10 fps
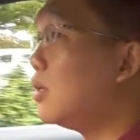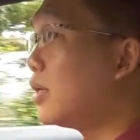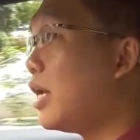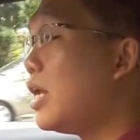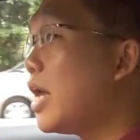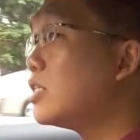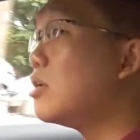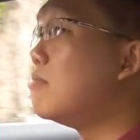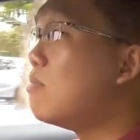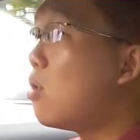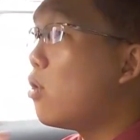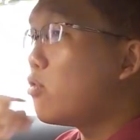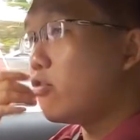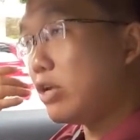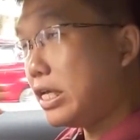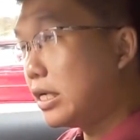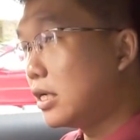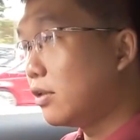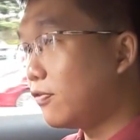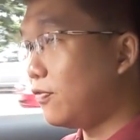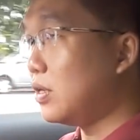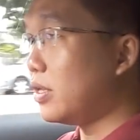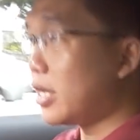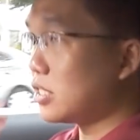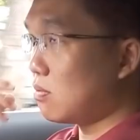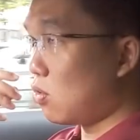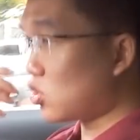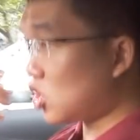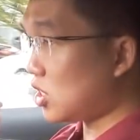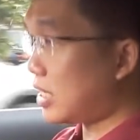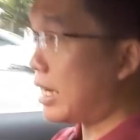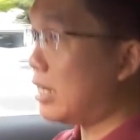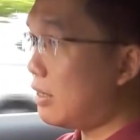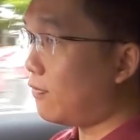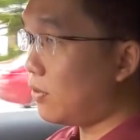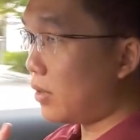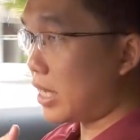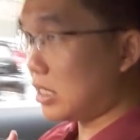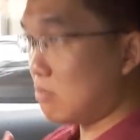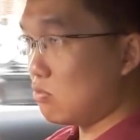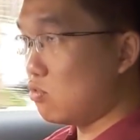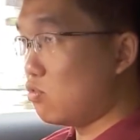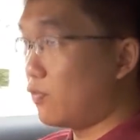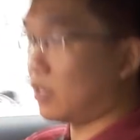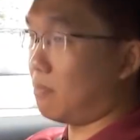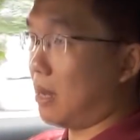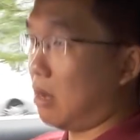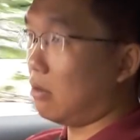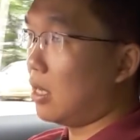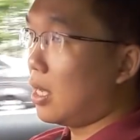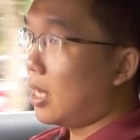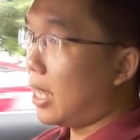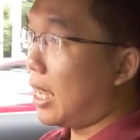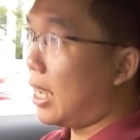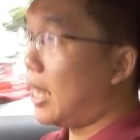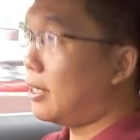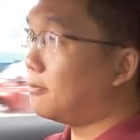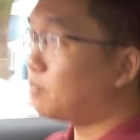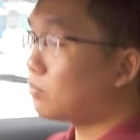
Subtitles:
okay, it has a more regal feel, it has a more stately feel as it moves about. And